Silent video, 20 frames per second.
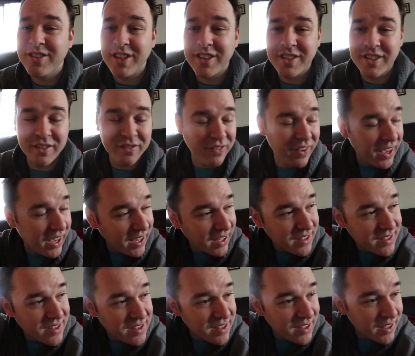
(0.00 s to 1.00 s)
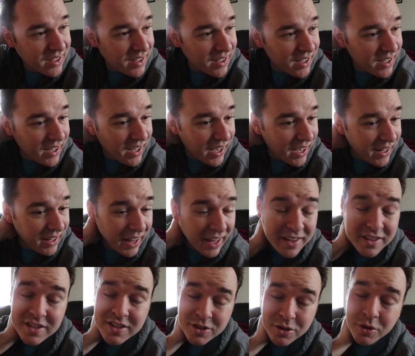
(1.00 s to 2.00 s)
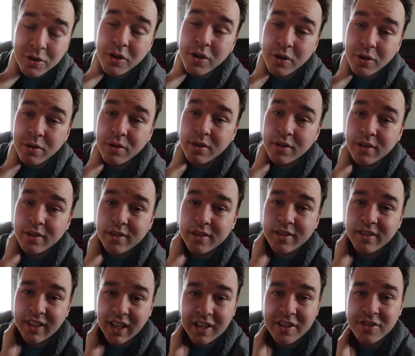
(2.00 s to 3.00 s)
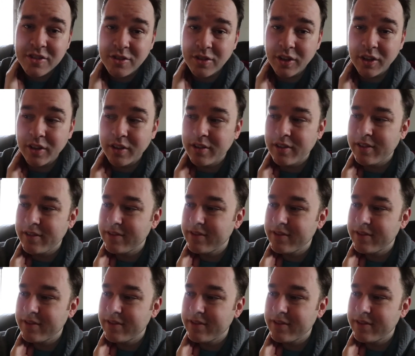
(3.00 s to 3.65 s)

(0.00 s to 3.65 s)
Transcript: just a phase. And that's true. That's true.